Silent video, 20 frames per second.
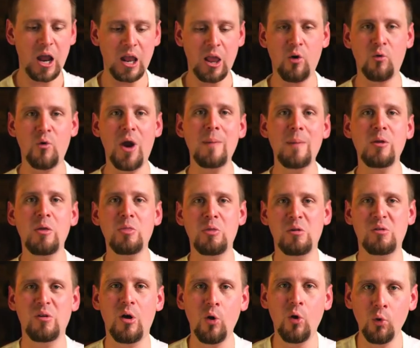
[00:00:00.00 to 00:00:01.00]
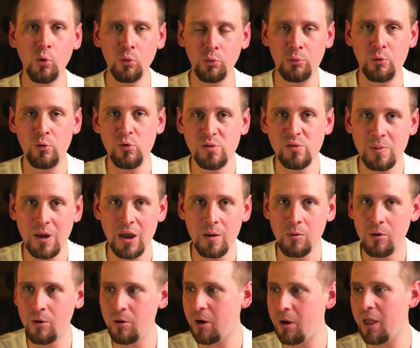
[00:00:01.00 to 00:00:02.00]
and I wrapped it in this old
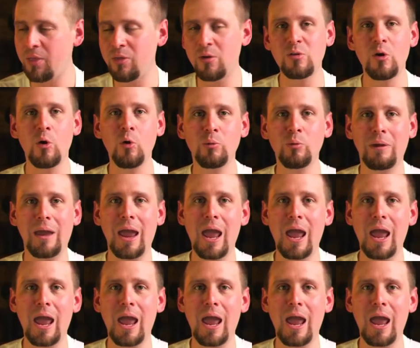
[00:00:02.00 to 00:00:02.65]
newspaper in this old